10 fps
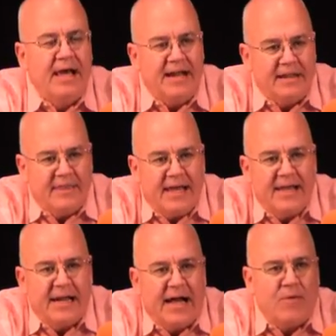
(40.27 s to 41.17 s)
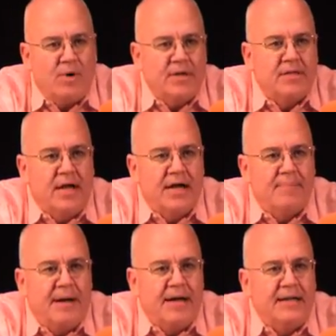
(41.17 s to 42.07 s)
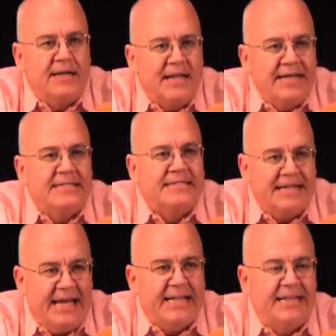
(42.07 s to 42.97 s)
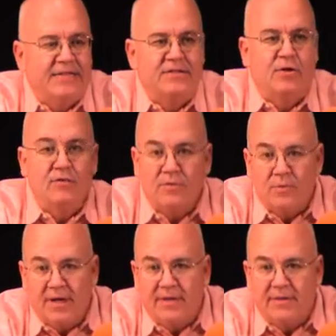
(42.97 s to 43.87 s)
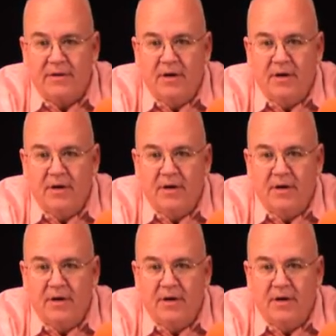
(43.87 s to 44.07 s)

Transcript: And then I want to talk about, let's get this over with.